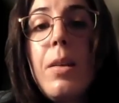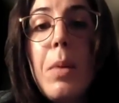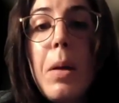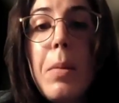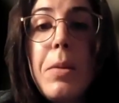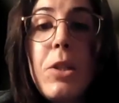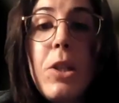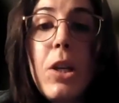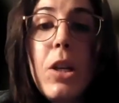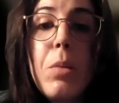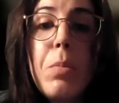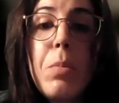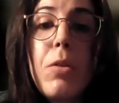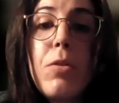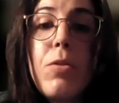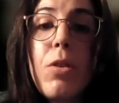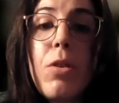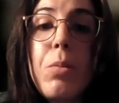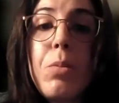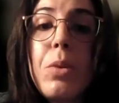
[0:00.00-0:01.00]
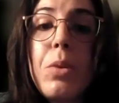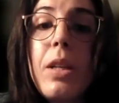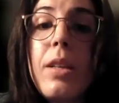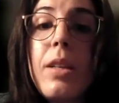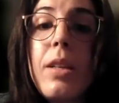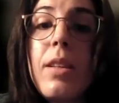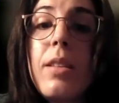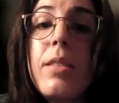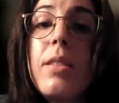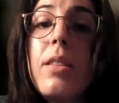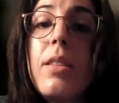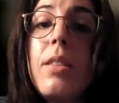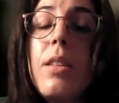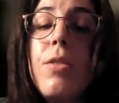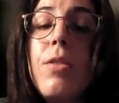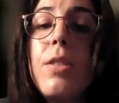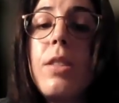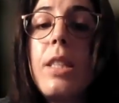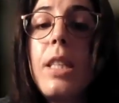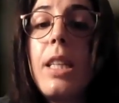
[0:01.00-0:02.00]
BabyChecker performed with a
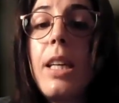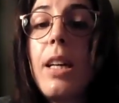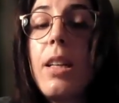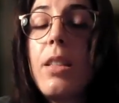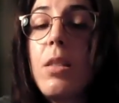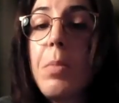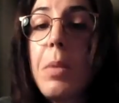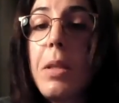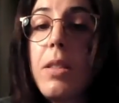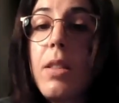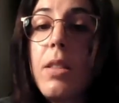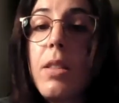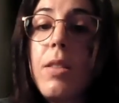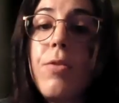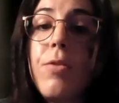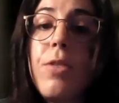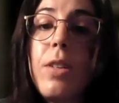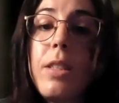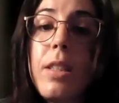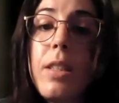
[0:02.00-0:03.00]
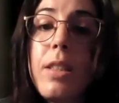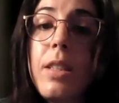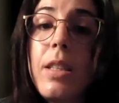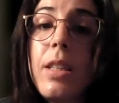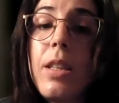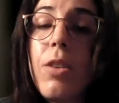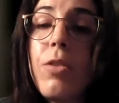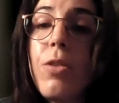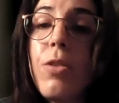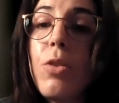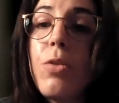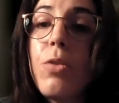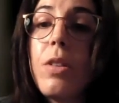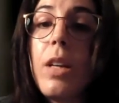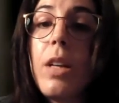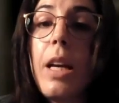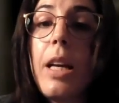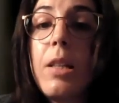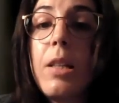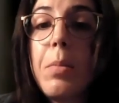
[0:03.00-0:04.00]
sensitivity and specificity of over
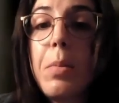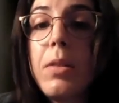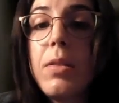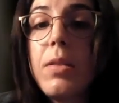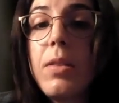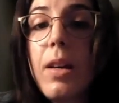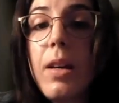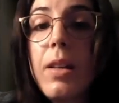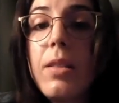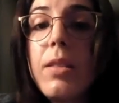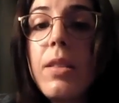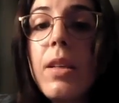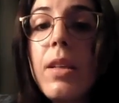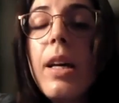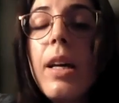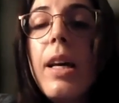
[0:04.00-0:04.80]
80%